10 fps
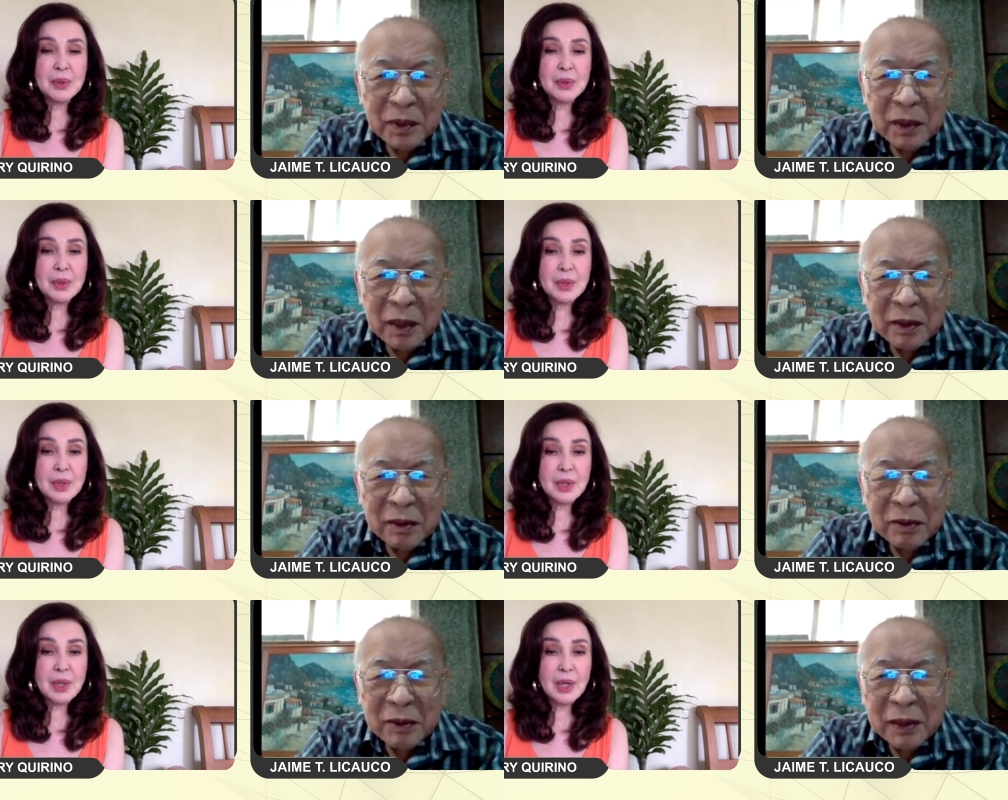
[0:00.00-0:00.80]
Speaker 1: uh,
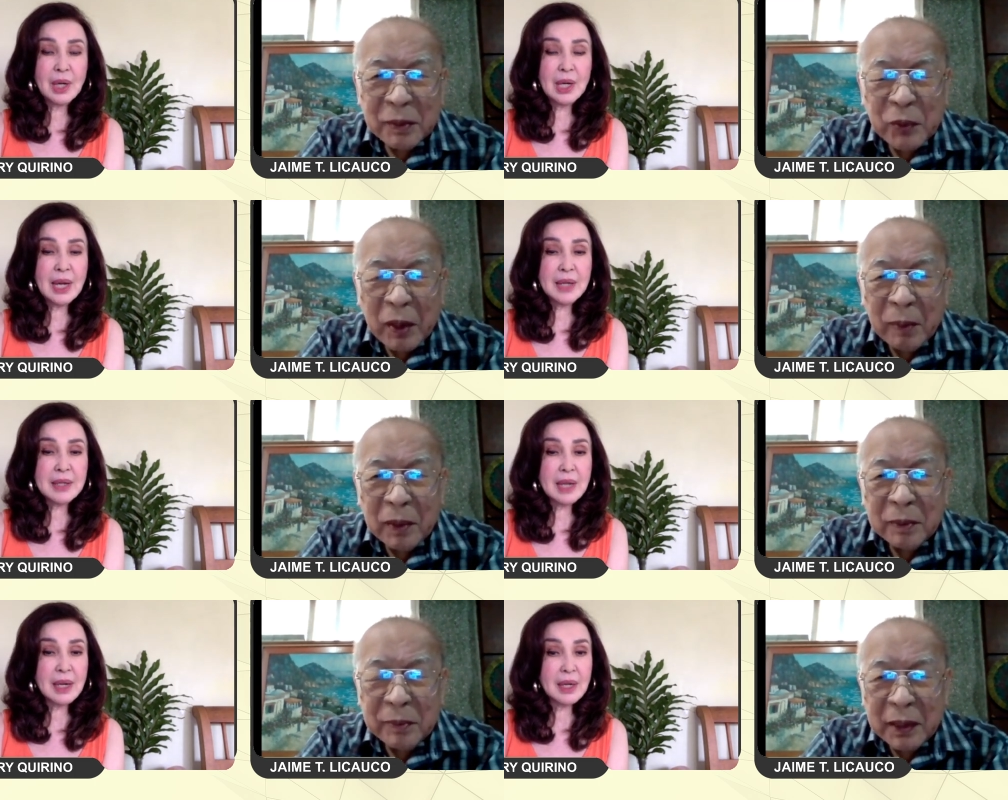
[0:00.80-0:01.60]
Cory, the
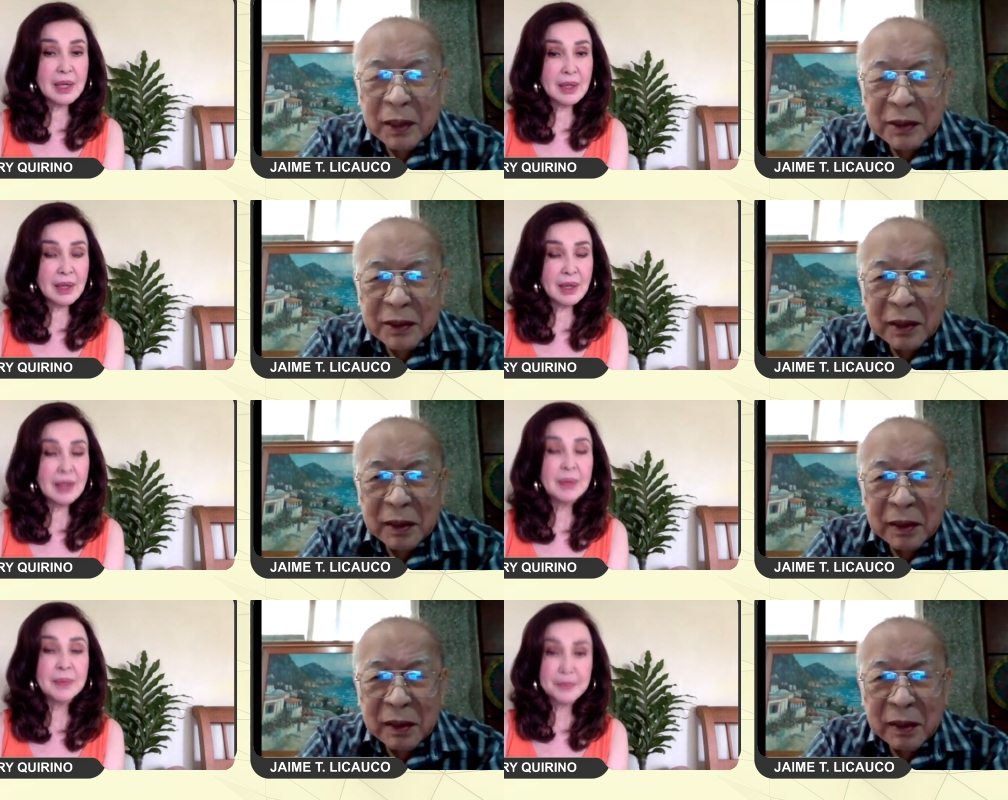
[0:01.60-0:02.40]
problem is
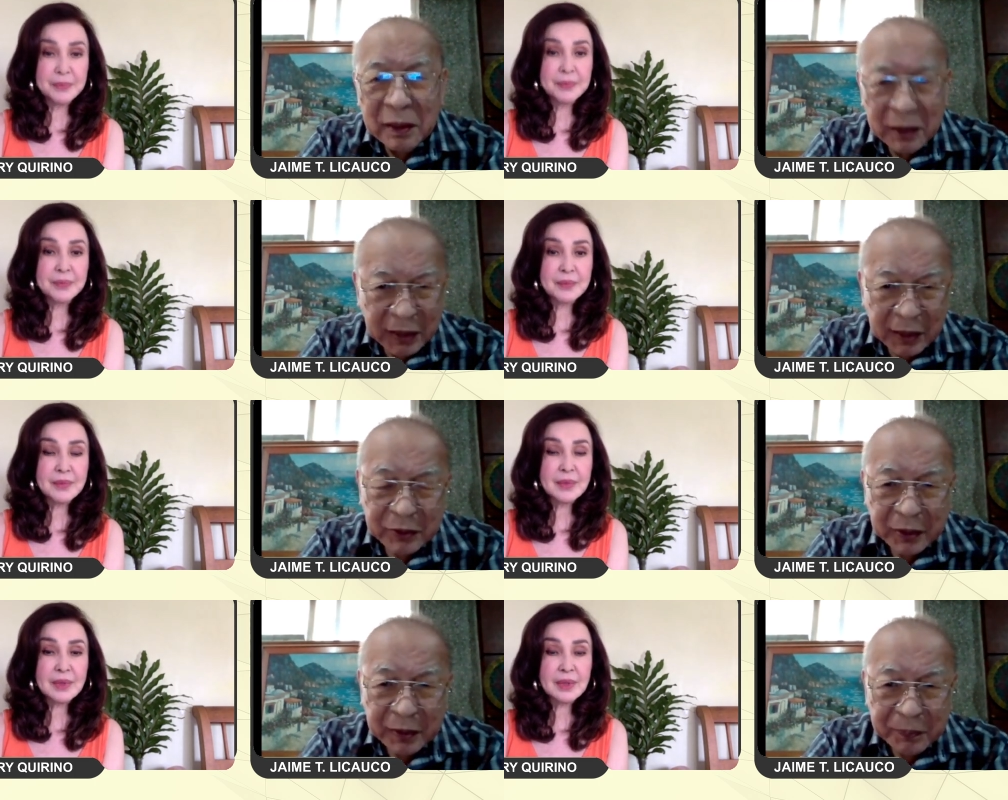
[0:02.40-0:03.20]
that in this
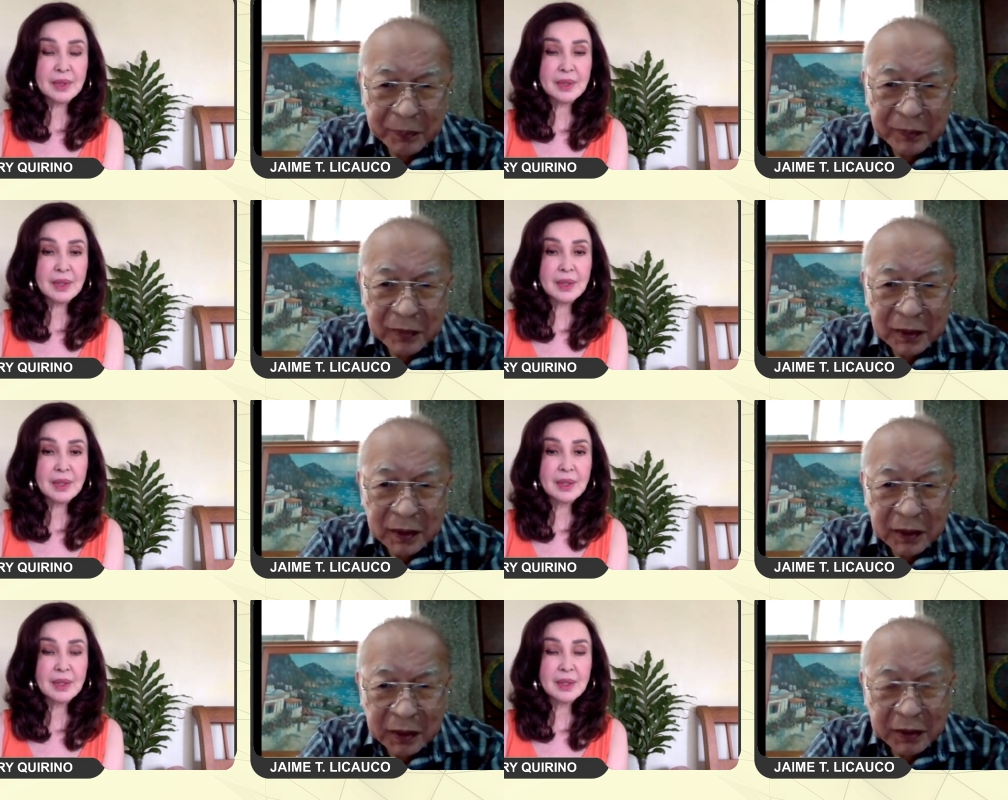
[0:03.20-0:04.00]
country,
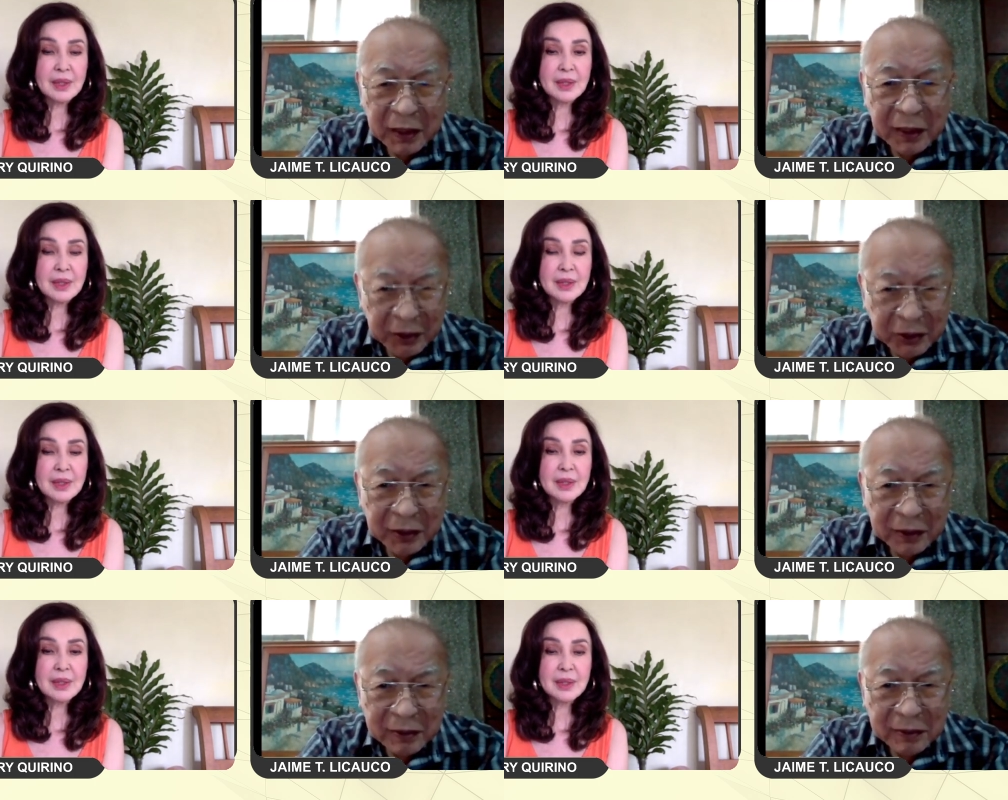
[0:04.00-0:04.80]
since it is a
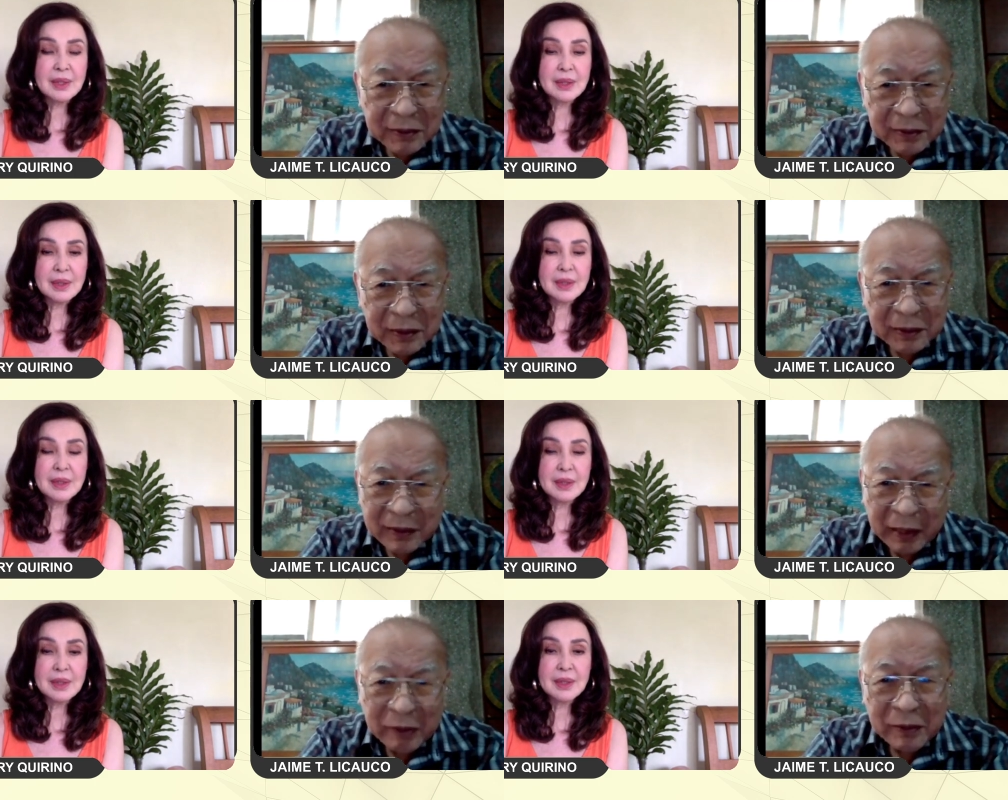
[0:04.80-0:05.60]
Christian
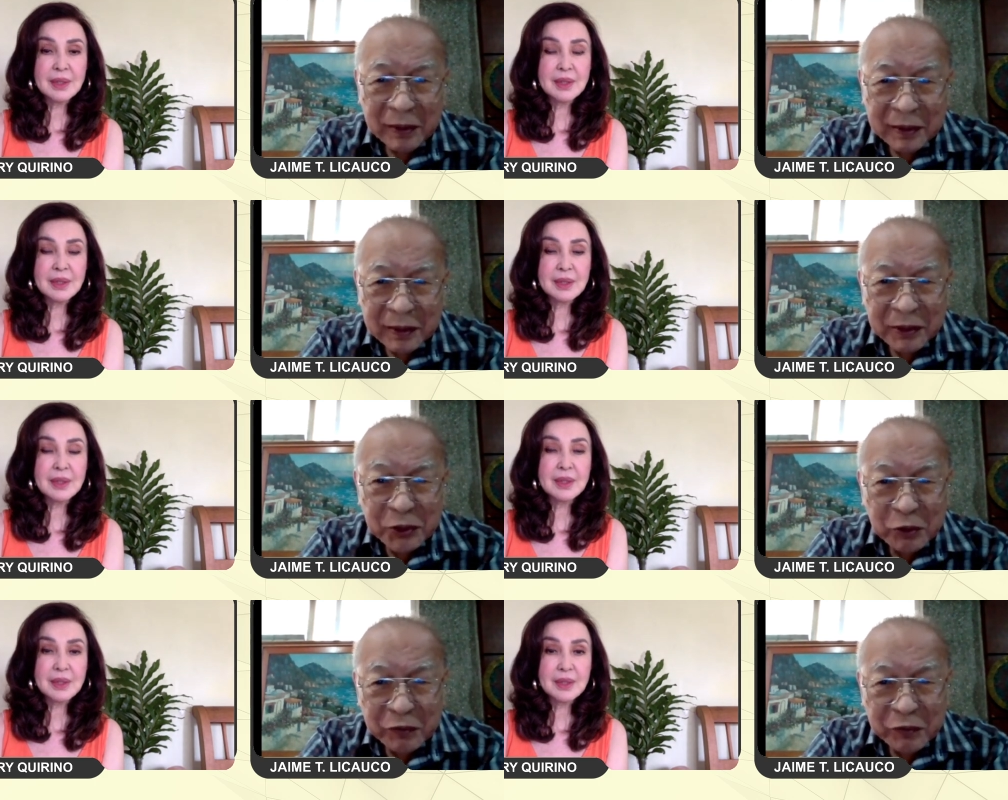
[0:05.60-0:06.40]
and Catholic
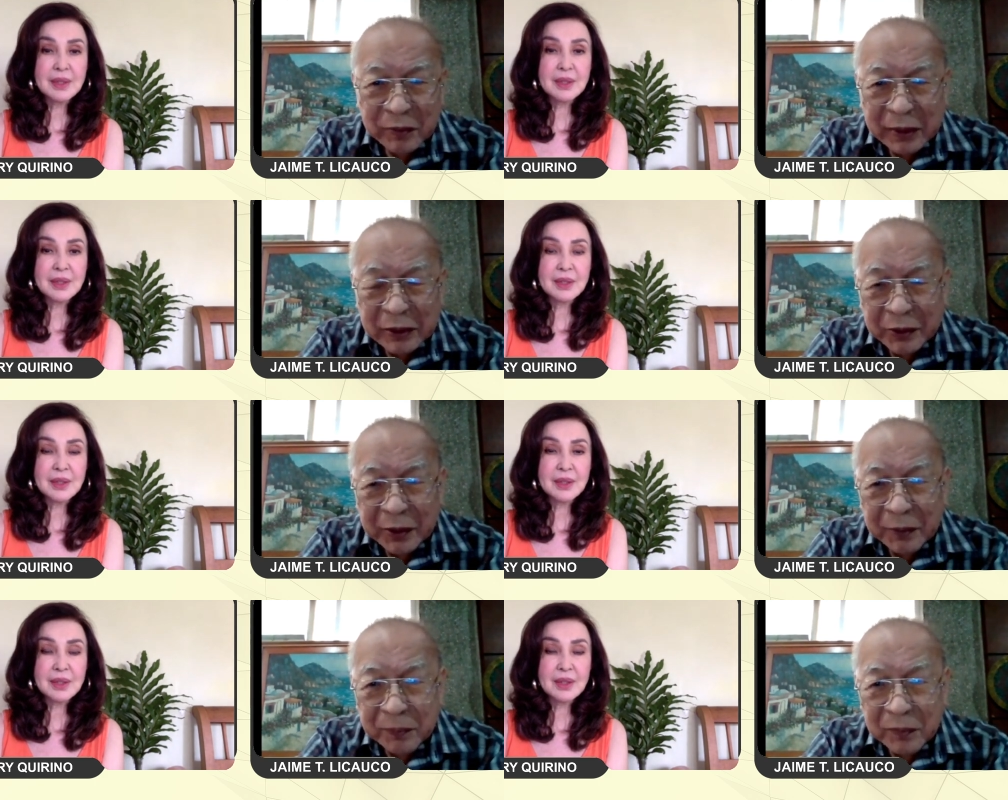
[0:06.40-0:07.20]
conservative
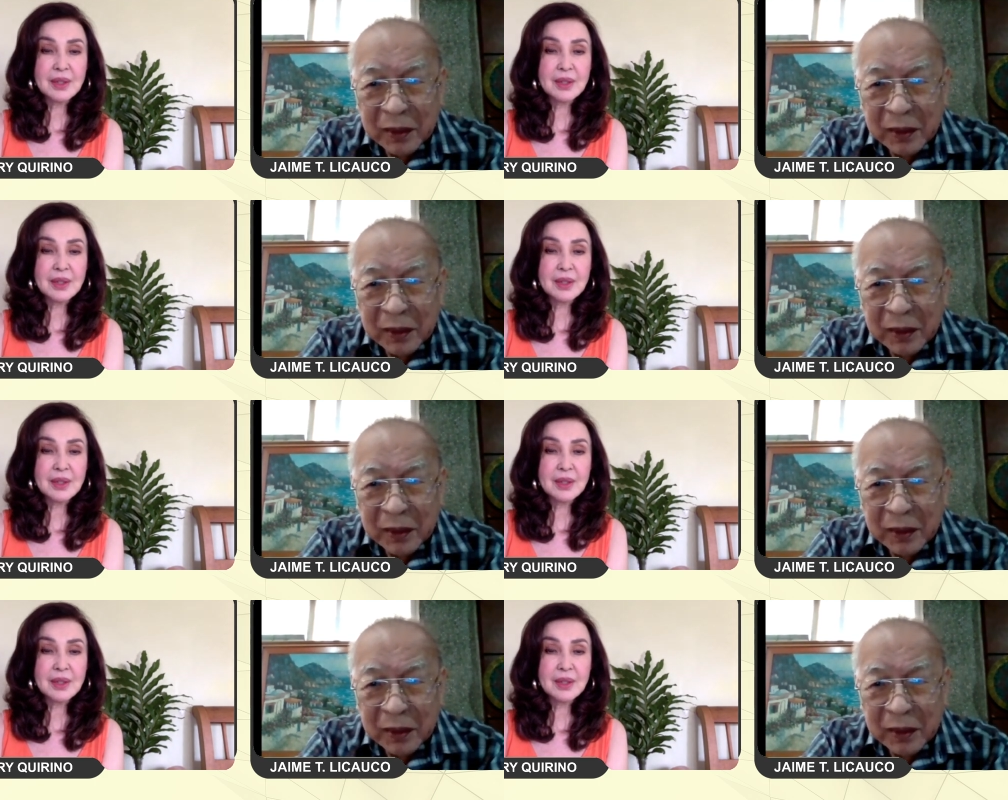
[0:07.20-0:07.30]
country,